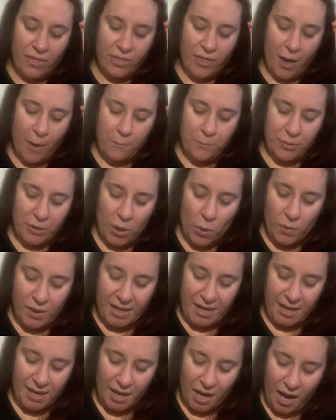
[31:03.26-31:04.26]
the
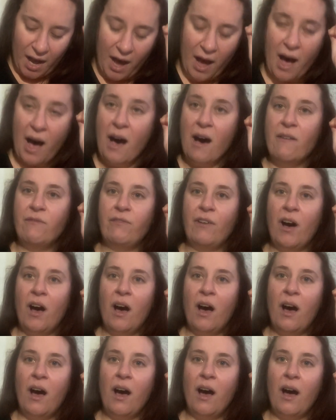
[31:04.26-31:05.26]
beauty of,
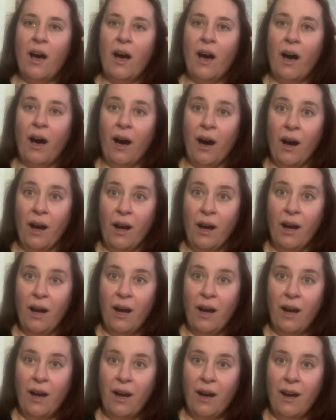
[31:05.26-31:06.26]
huh?
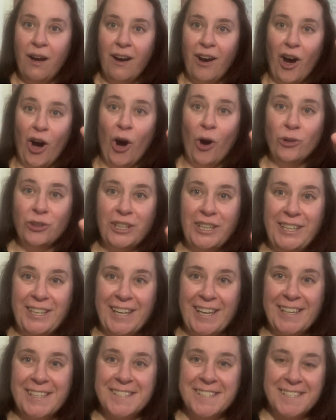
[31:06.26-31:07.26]

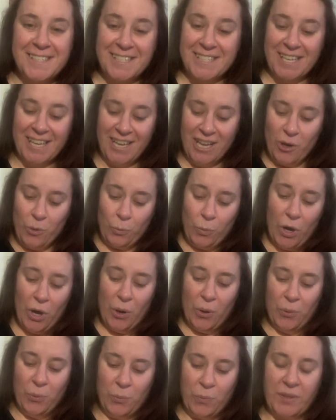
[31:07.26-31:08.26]
Holiness.
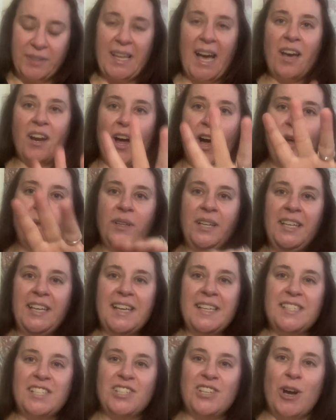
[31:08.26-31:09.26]
Woo! Without
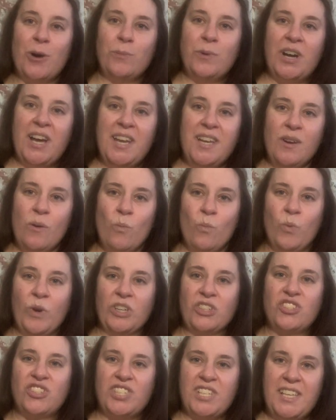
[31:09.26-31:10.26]
holiness, no one
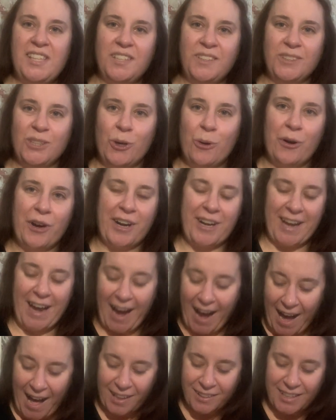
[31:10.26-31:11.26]
will see the Lord.
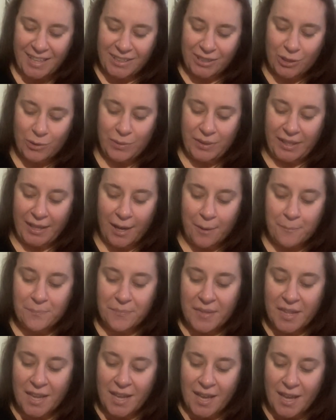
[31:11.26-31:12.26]
Hallelujah.
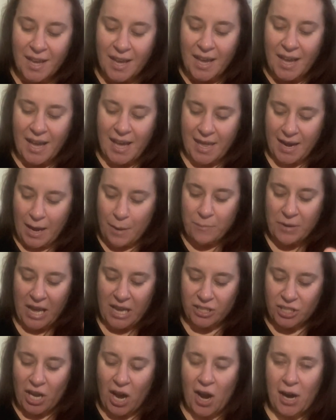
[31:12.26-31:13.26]
And I'm
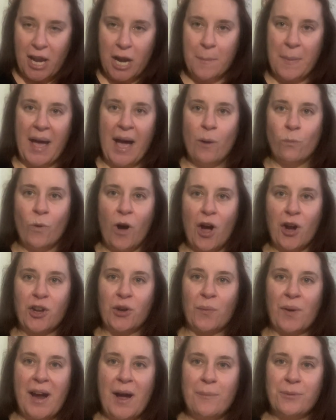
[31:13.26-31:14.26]
not talking about
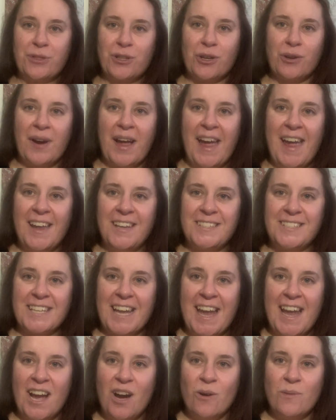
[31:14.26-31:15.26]
walking around with your head
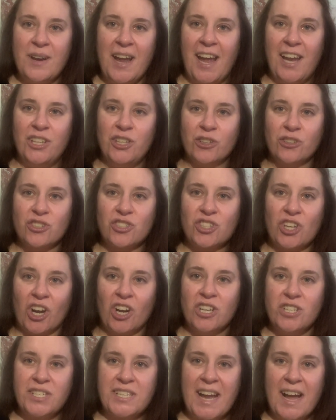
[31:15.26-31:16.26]
down and your
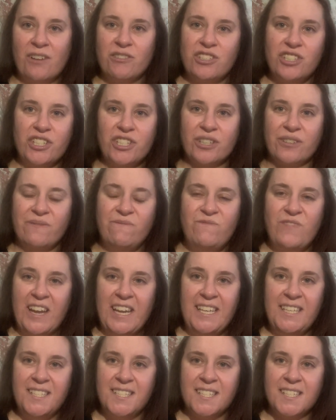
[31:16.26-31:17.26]
skirt down to your
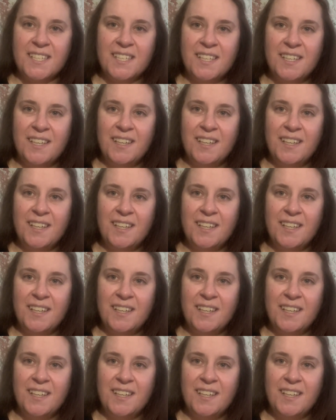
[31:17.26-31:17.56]
feet